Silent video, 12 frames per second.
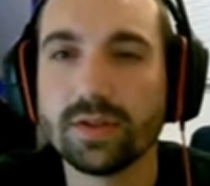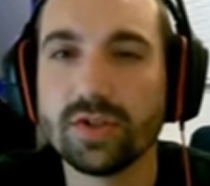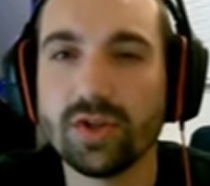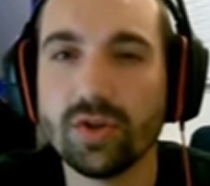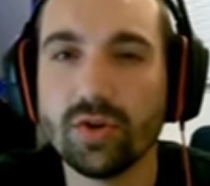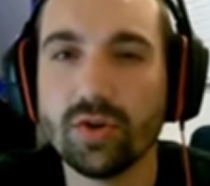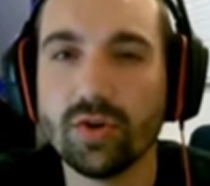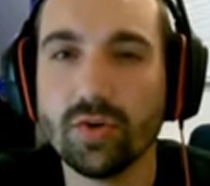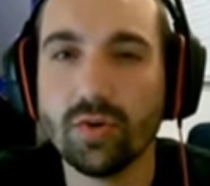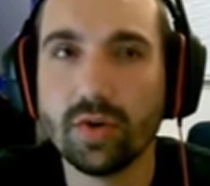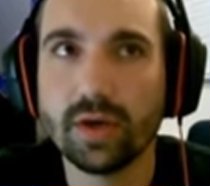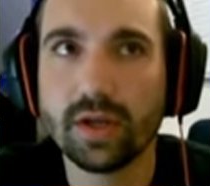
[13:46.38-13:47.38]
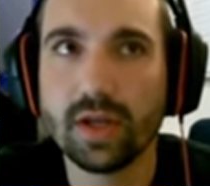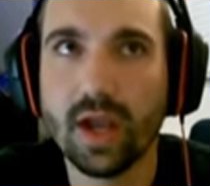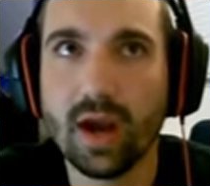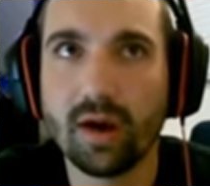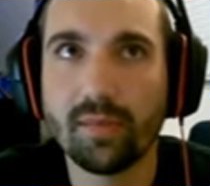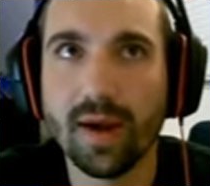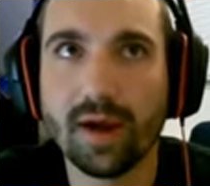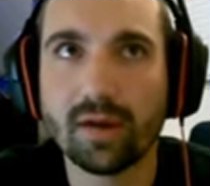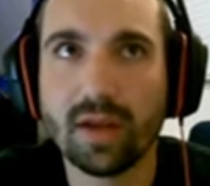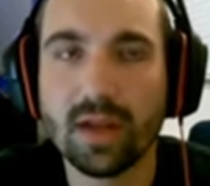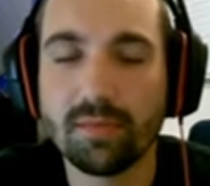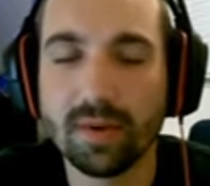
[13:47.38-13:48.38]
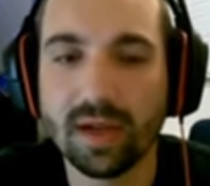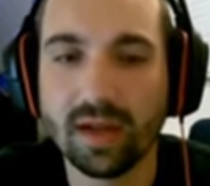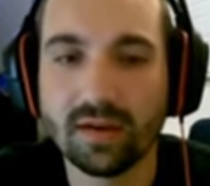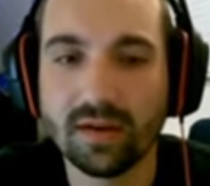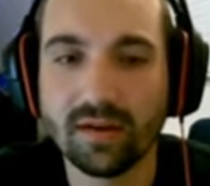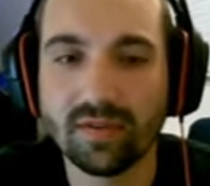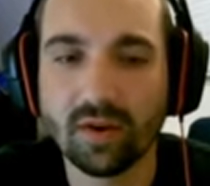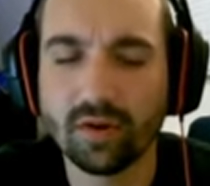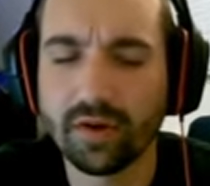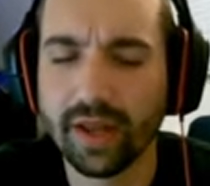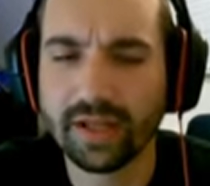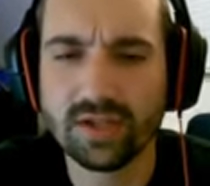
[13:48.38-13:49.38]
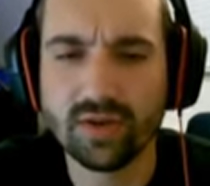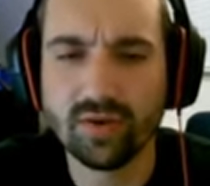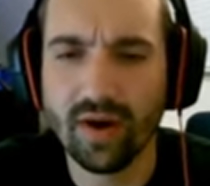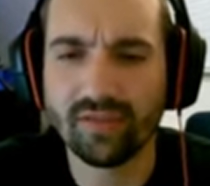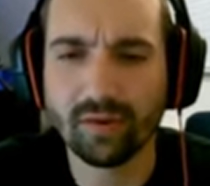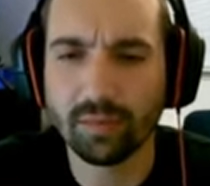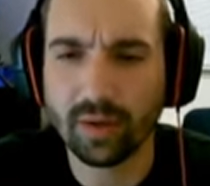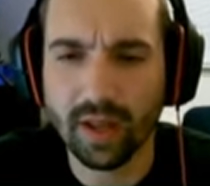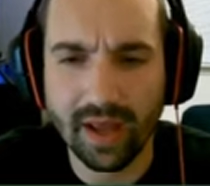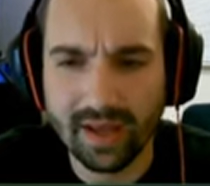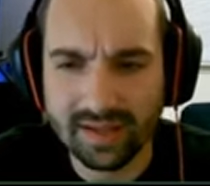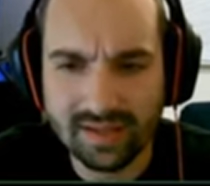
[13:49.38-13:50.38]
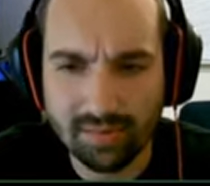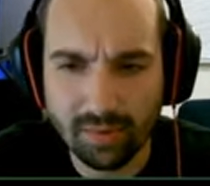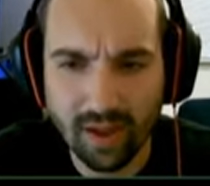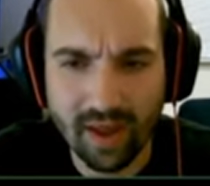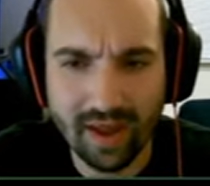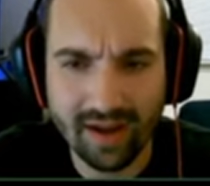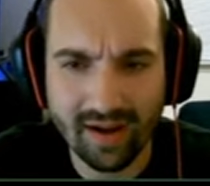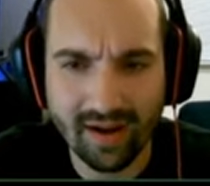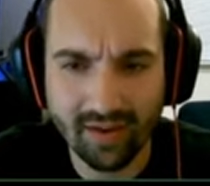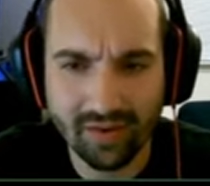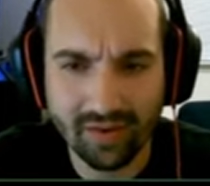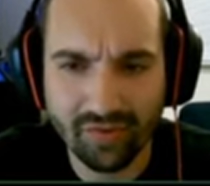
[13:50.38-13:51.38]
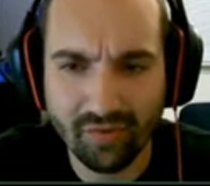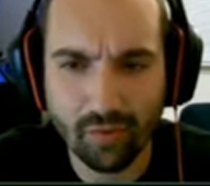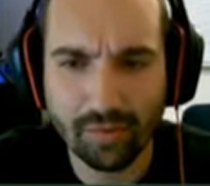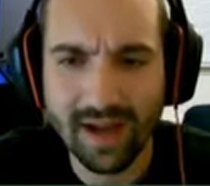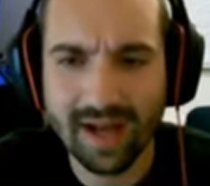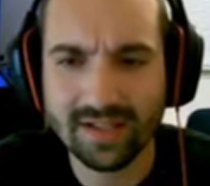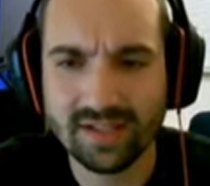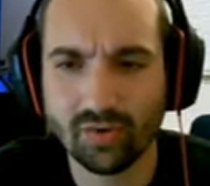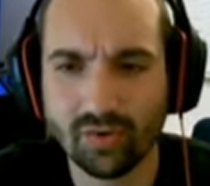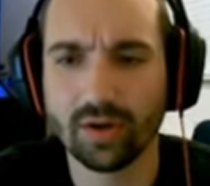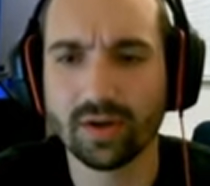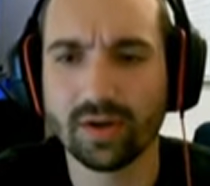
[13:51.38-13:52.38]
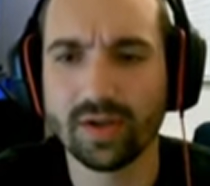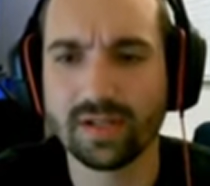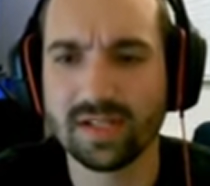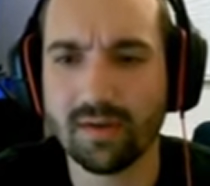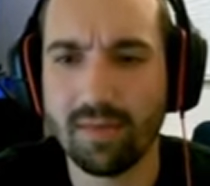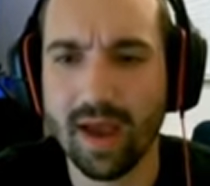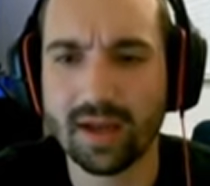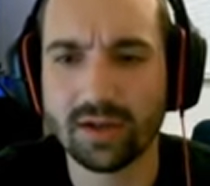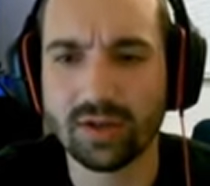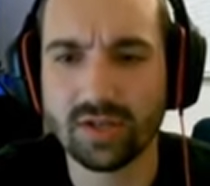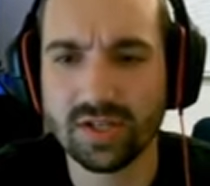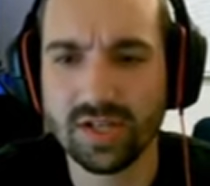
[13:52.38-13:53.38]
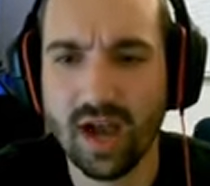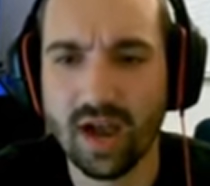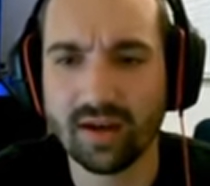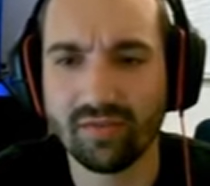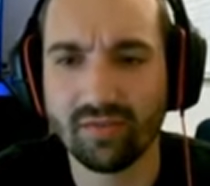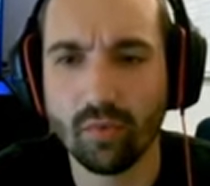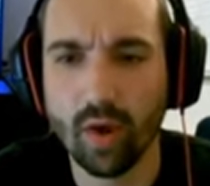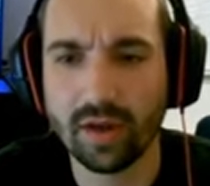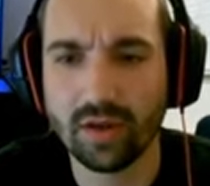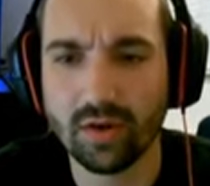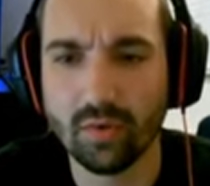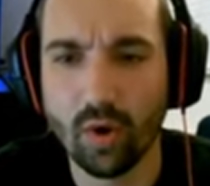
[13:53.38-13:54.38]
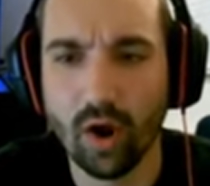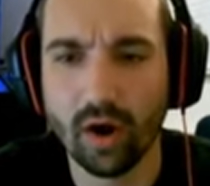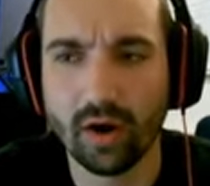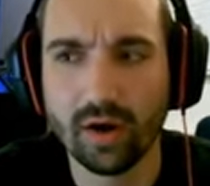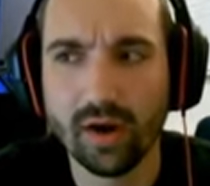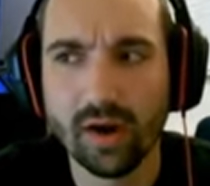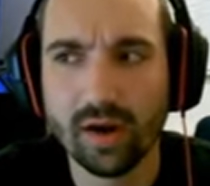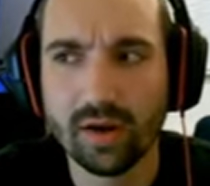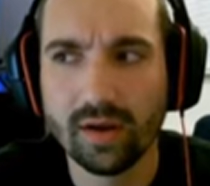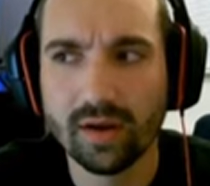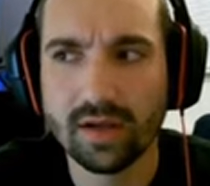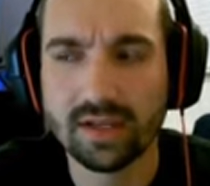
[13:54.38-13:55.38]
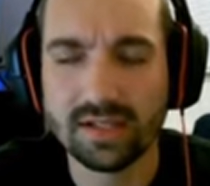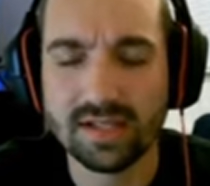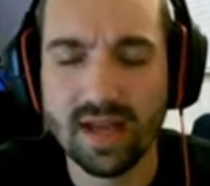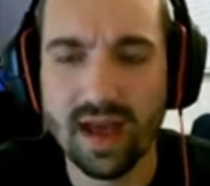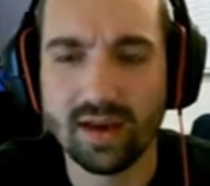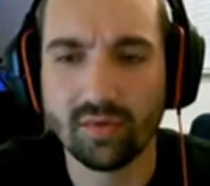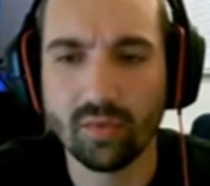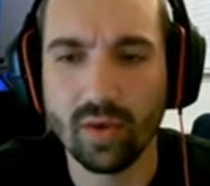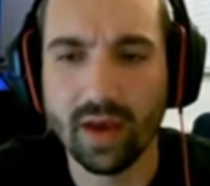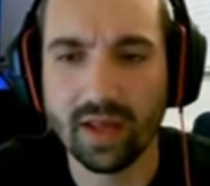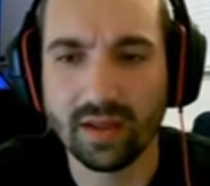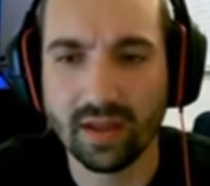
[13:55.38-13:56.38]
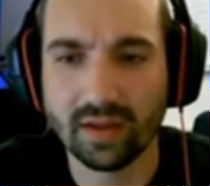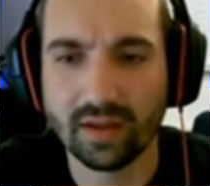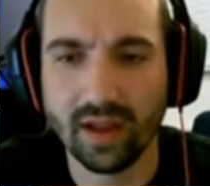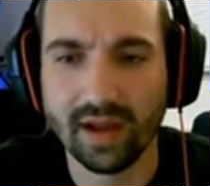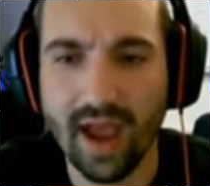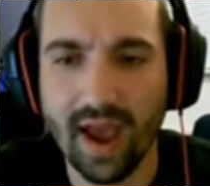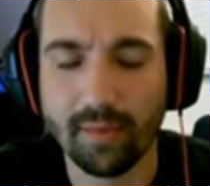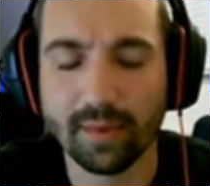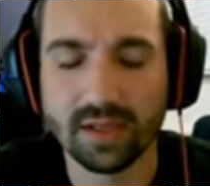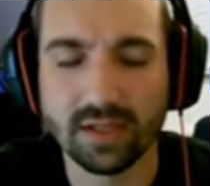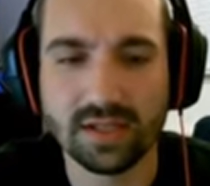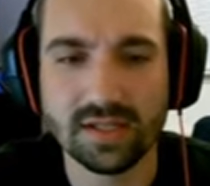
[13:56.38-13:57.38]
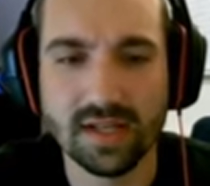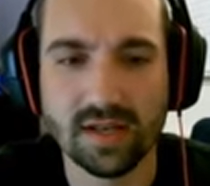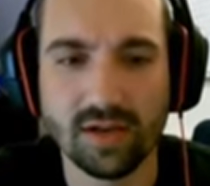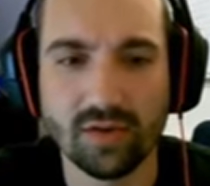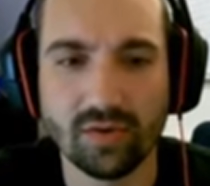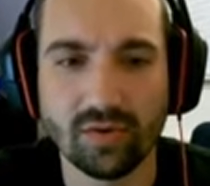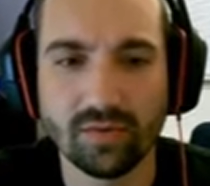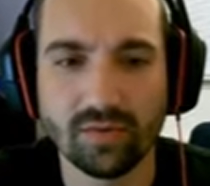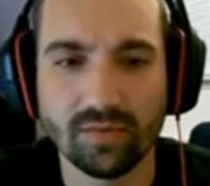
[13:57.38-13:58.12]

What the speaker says: Do you care about keeping any of the, like, do you ever plan to play other formats, or is Commander just kind of what you are content with and like happy to continue